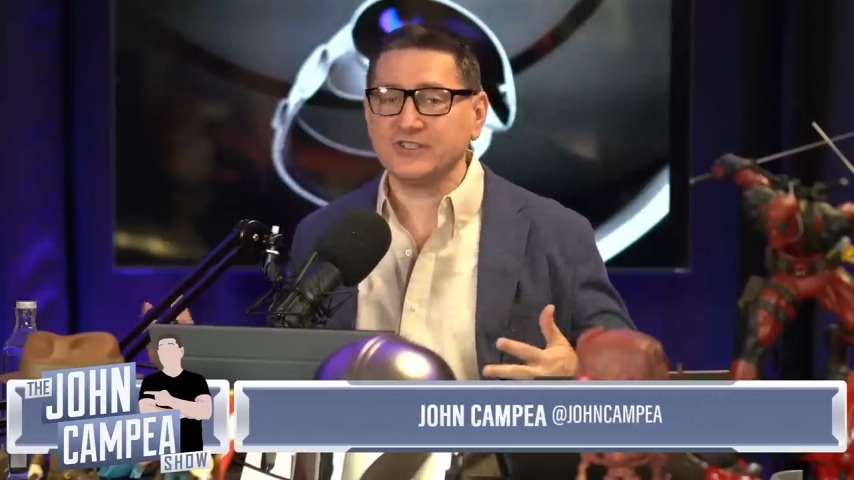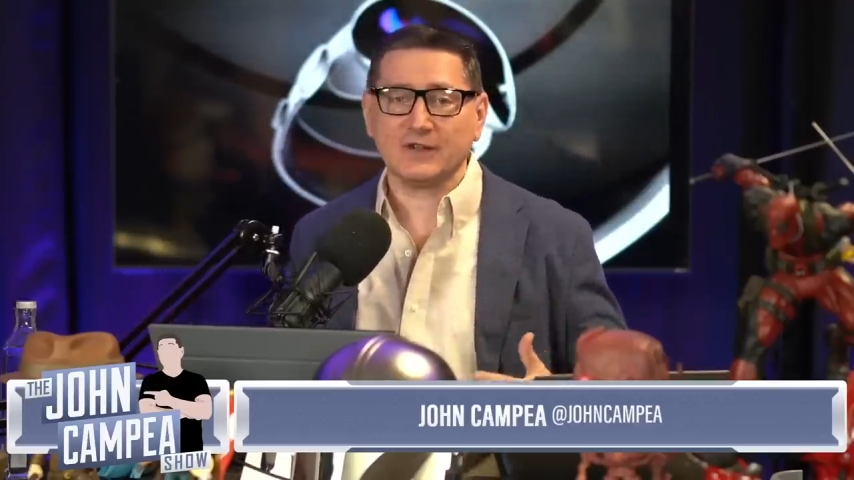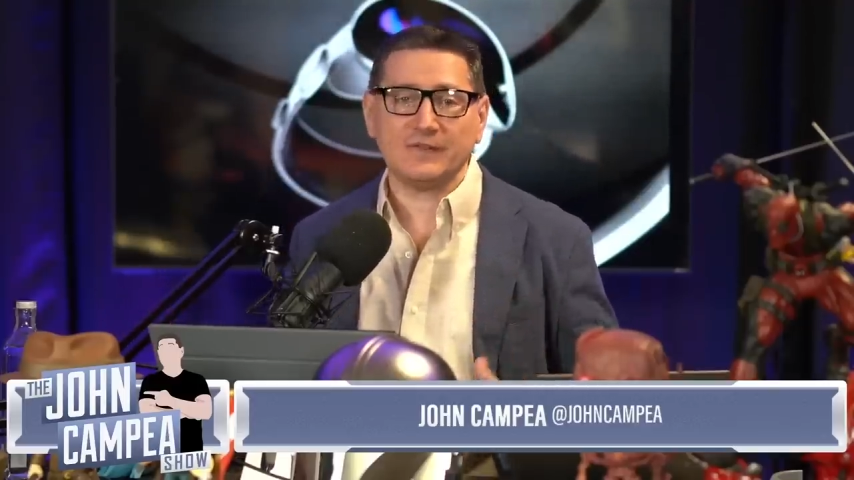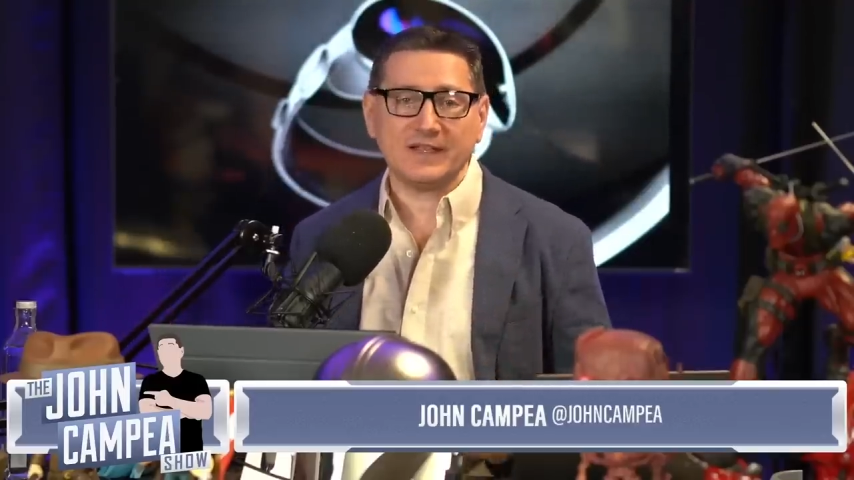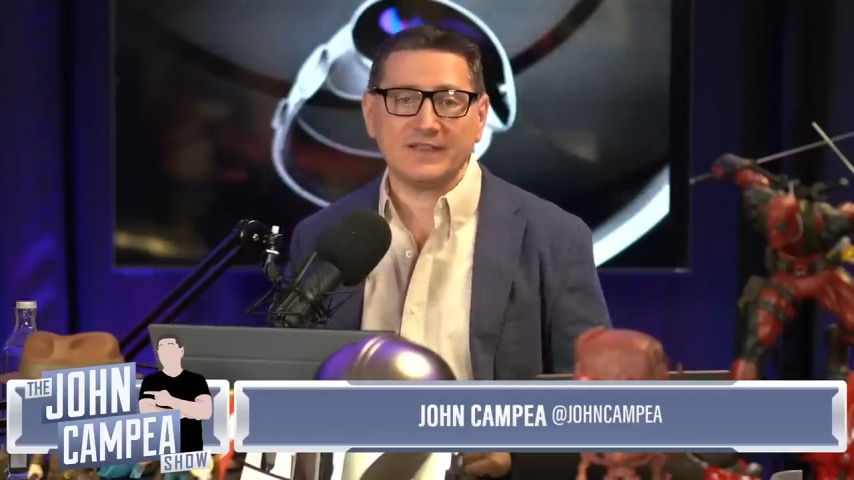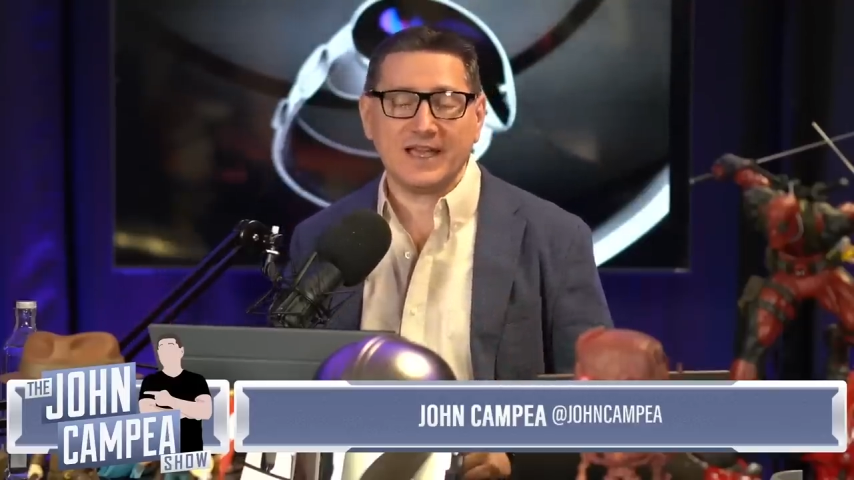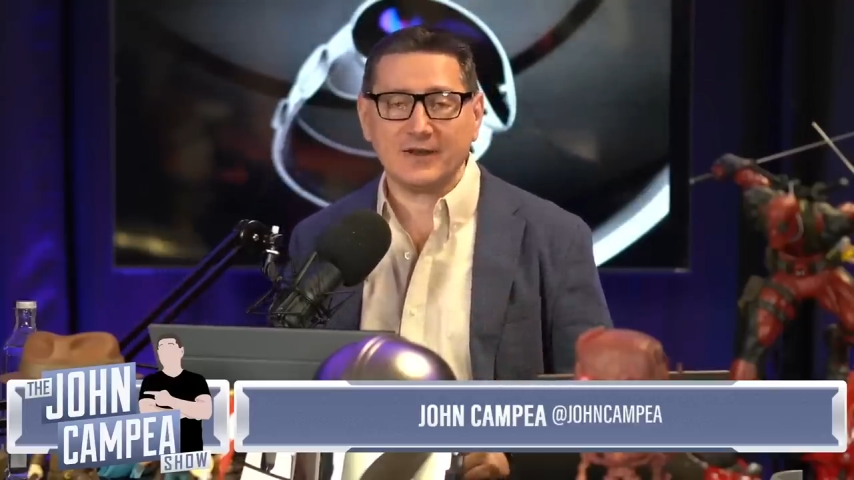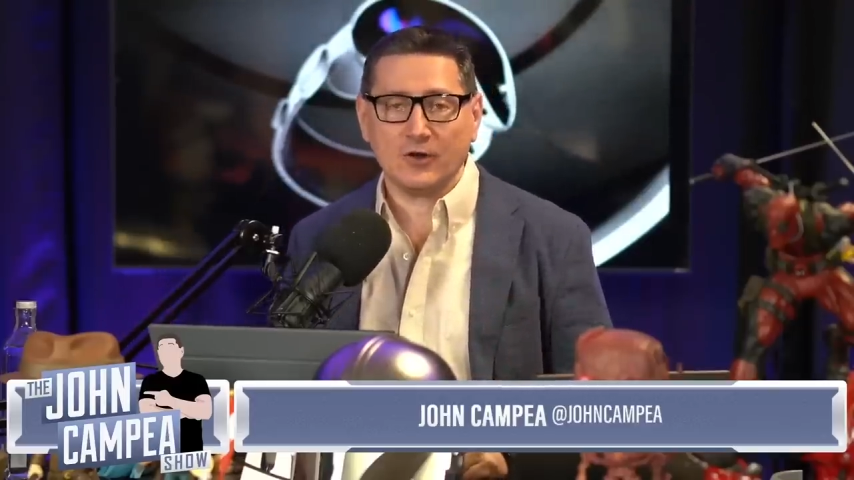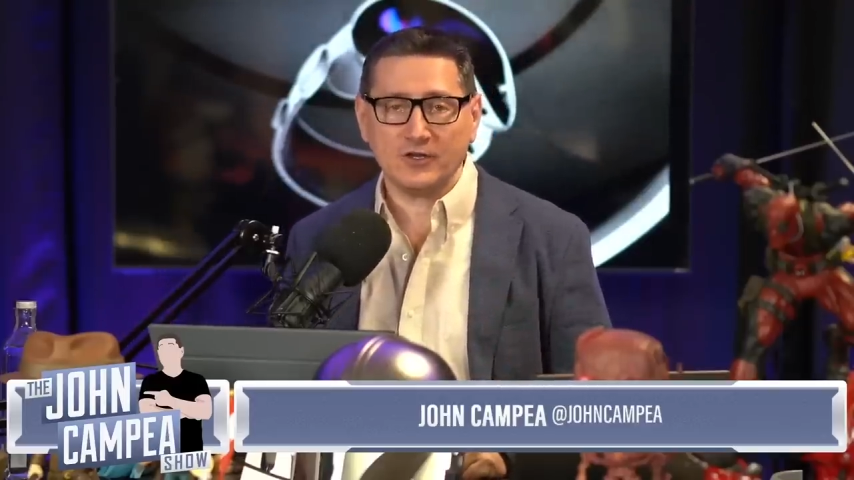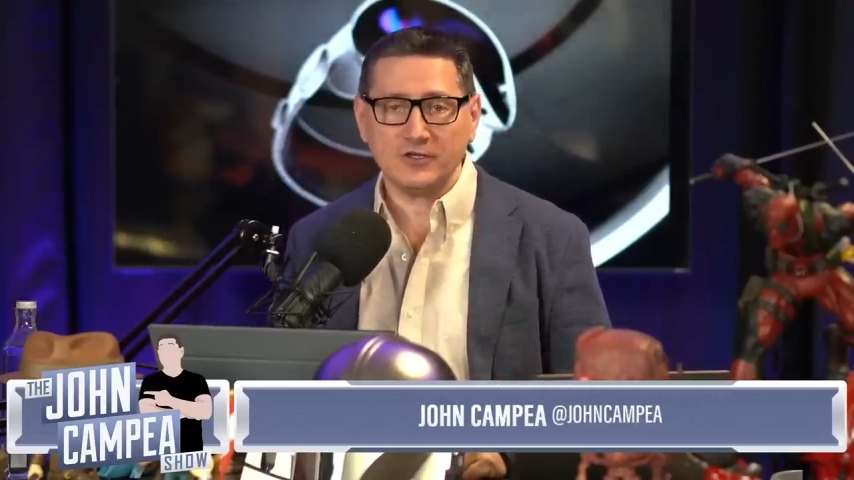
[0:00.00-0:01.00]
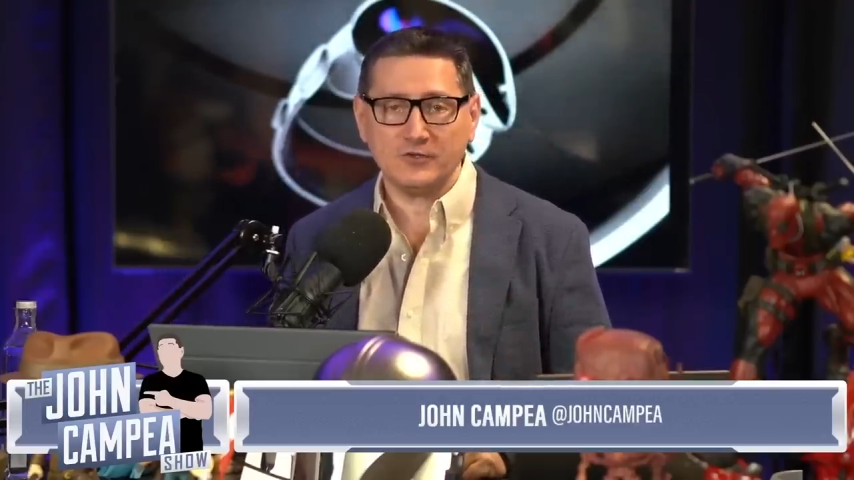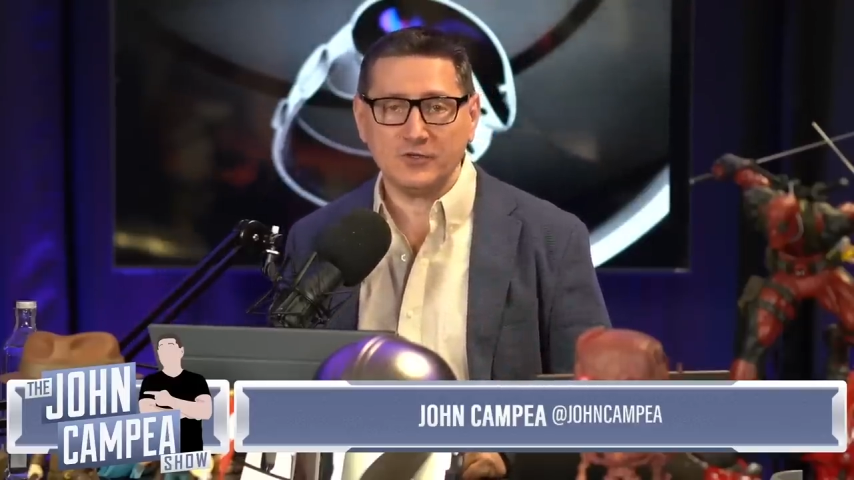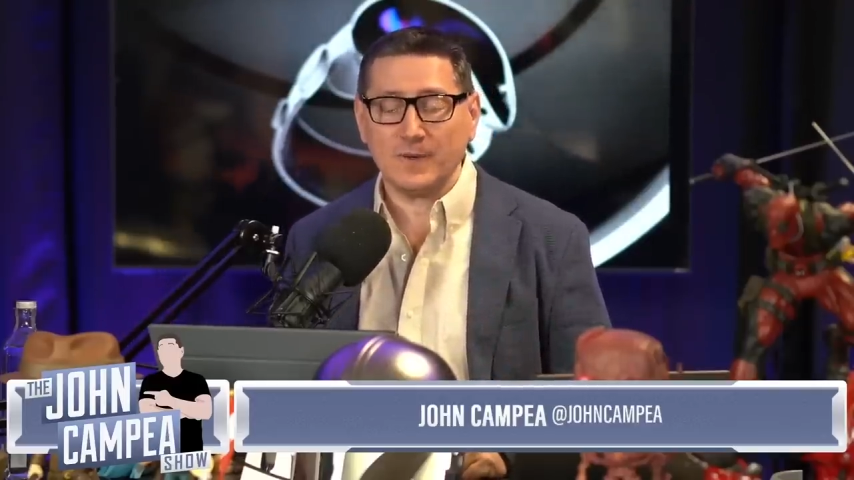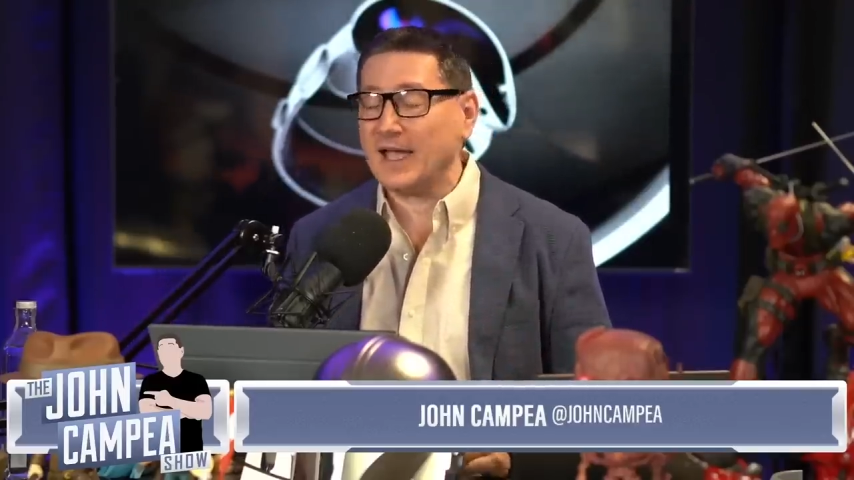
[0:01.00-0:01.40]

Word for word: stuff like that on YouTube.